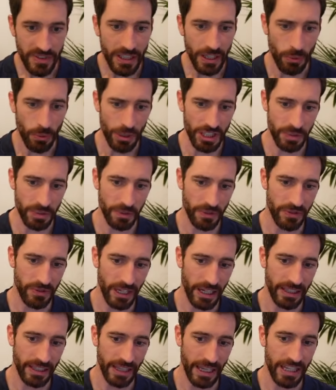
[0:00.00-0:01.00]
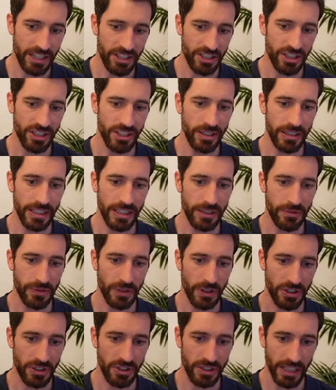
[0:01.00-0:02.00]
which provide a shielding
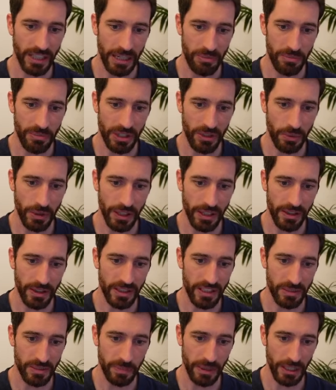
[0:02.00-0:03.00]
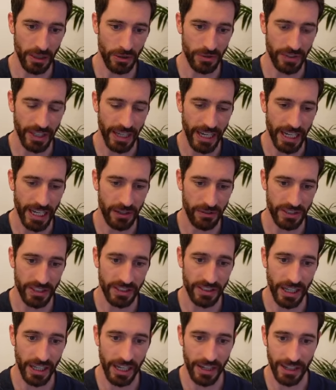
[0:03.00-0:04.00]
function in between the spillover air of
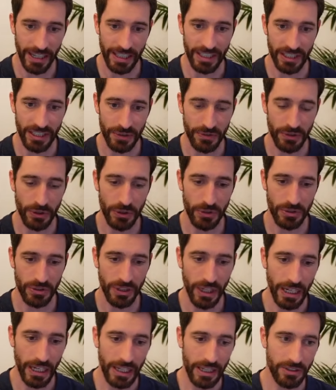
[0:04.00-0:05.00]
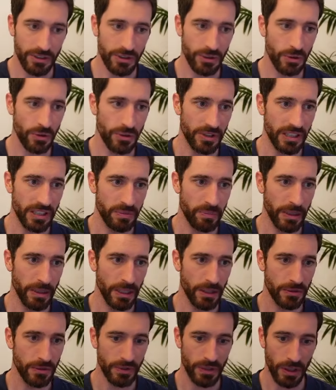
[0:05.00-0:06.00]
the tire and the diffuser, so the
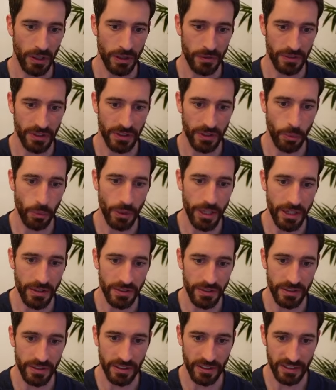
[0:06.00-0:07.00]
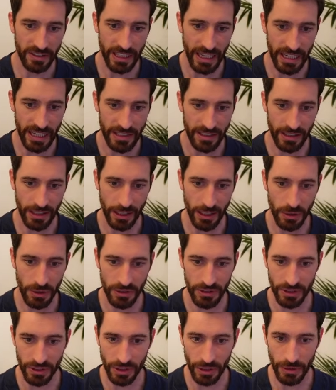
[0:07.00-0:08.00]
spillover of the wheels stays
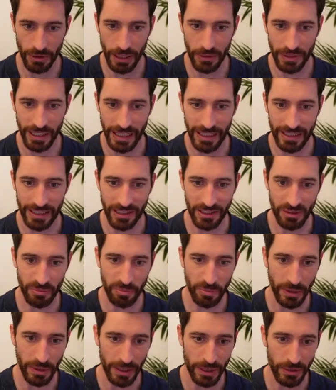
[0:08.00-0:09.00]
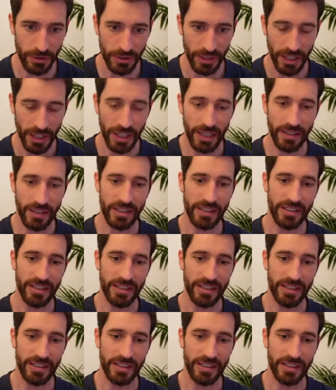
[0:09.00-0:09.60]
close to the ground and doesn't pollute the